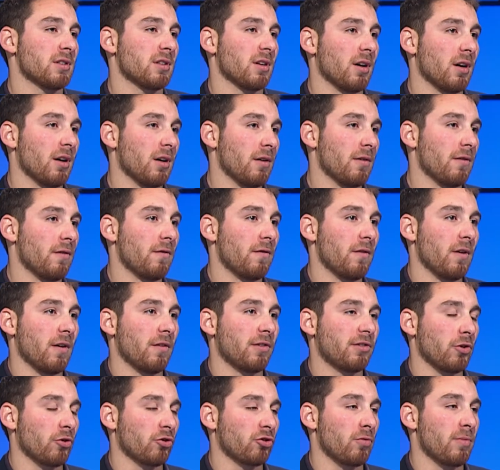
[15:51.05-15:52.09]
of
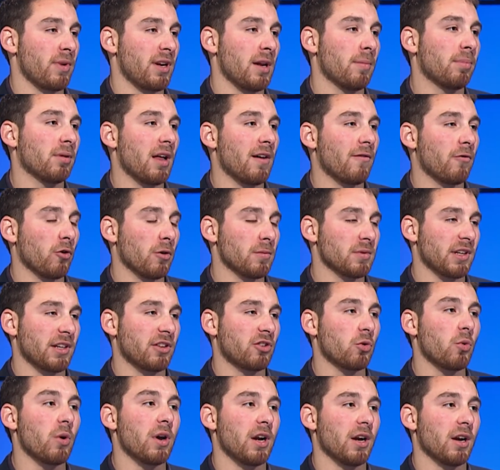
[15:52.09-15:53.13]
social media platforms
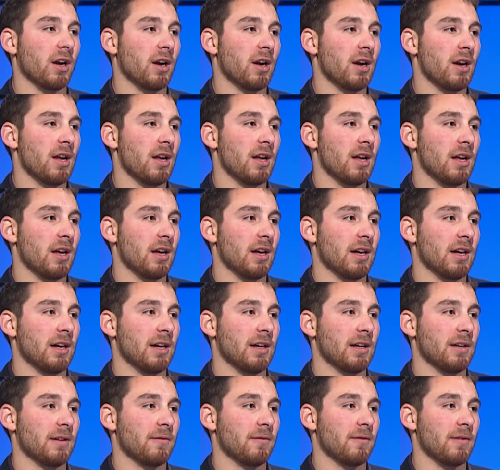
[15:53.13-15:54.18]
like Twitter
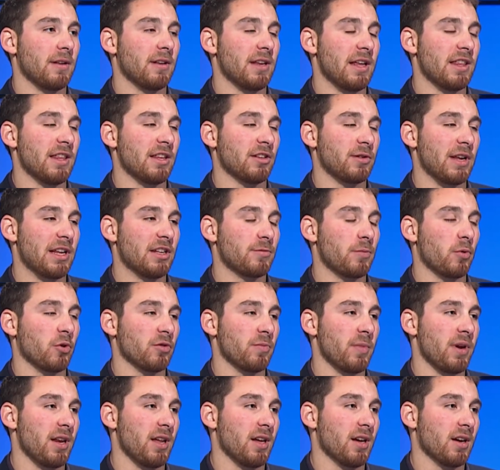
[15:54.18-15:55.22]
in
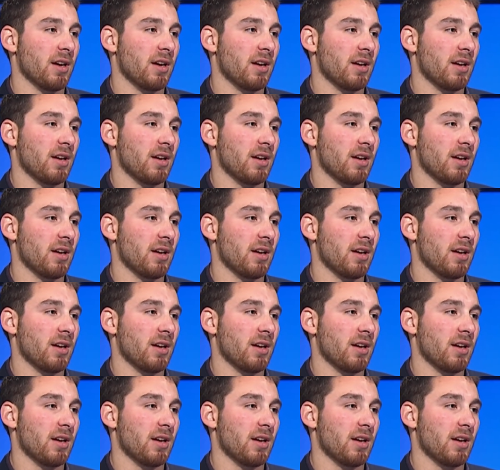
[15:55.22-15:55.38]
sports media?